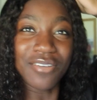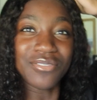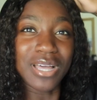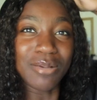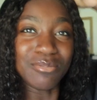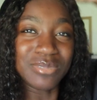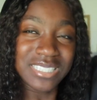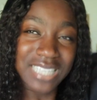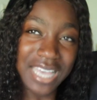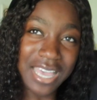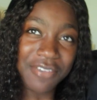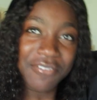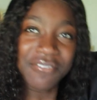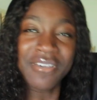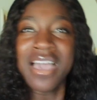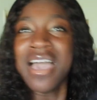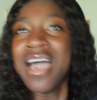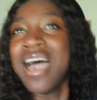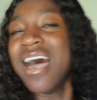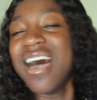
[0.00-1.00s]
I'm safe.
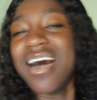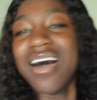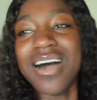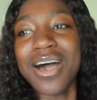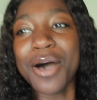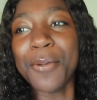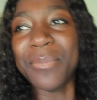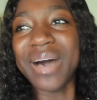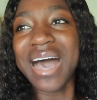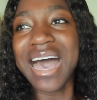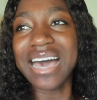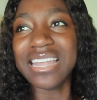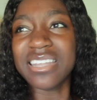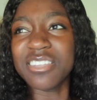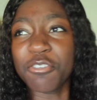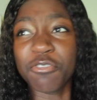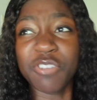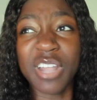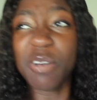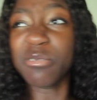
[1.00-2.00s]
And
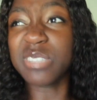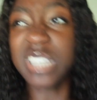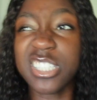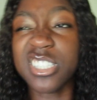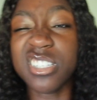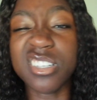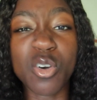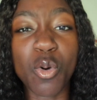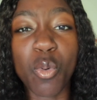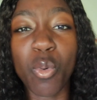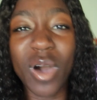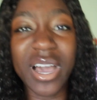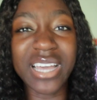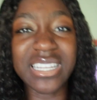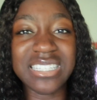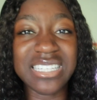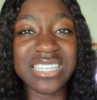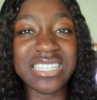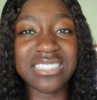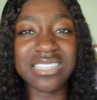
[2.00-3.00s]
the flight was actually
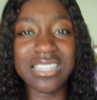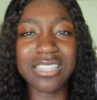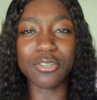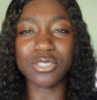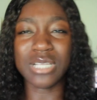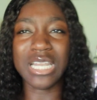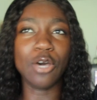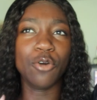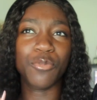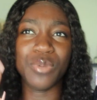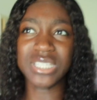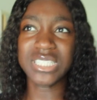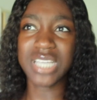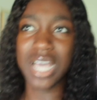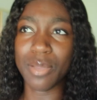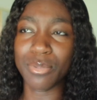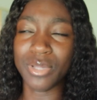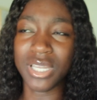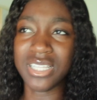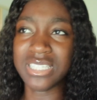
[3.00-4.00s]
quite decent. There was a little bit of
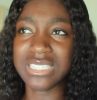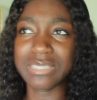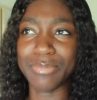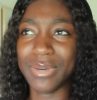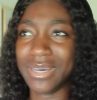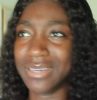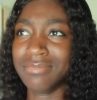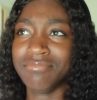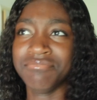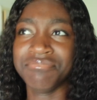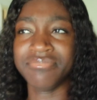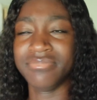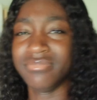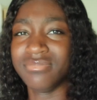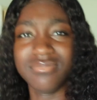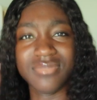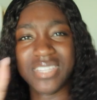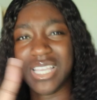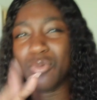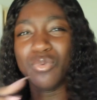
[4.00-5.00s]
turbulence, but
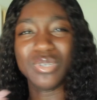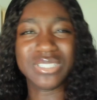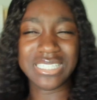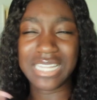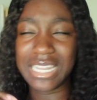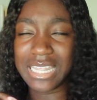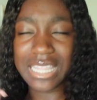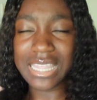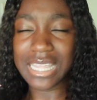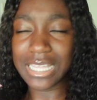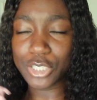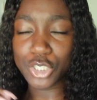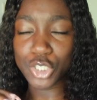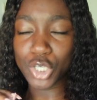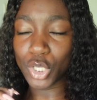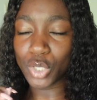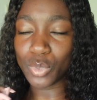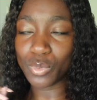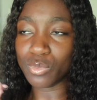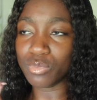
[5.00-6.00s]
it wasn't anything
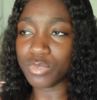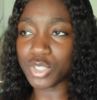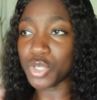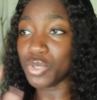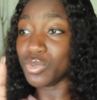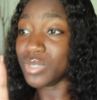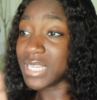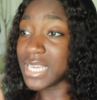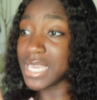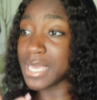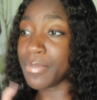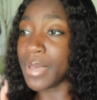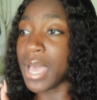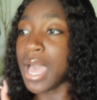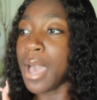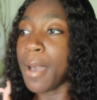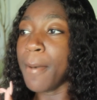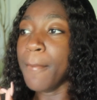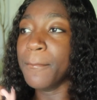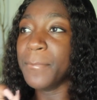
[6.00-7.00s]
too deep.
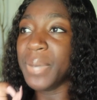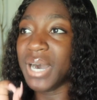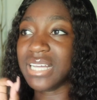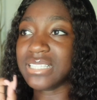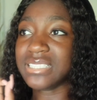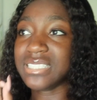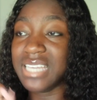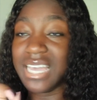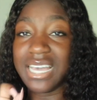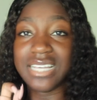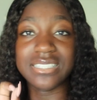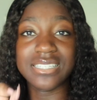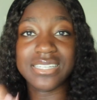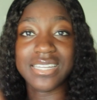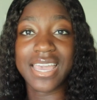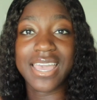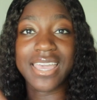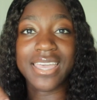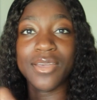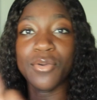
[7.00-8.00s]
But yeah,
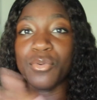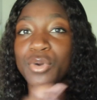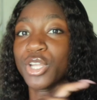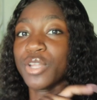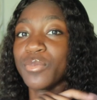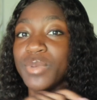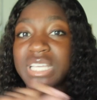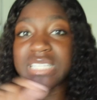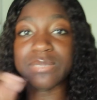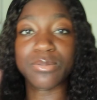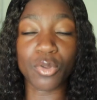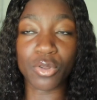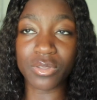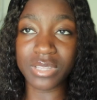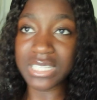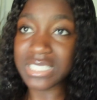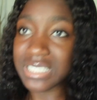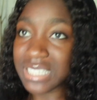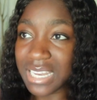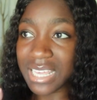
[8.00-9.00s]
today we're going to be exploring
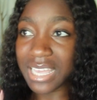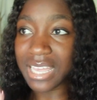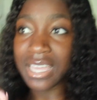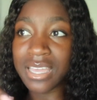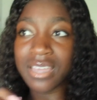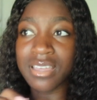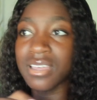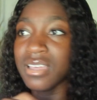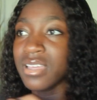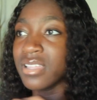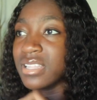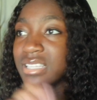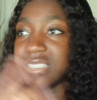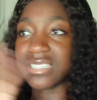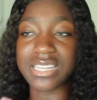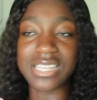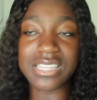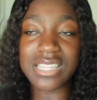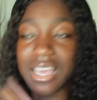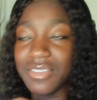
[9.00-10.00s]
the city
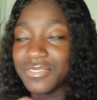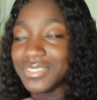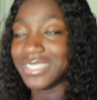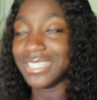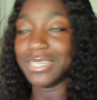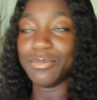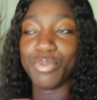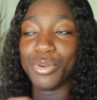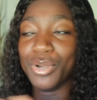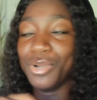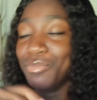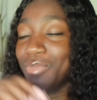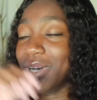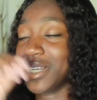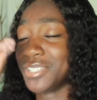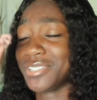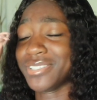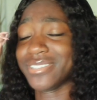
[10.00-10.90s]
that I've seen pretty much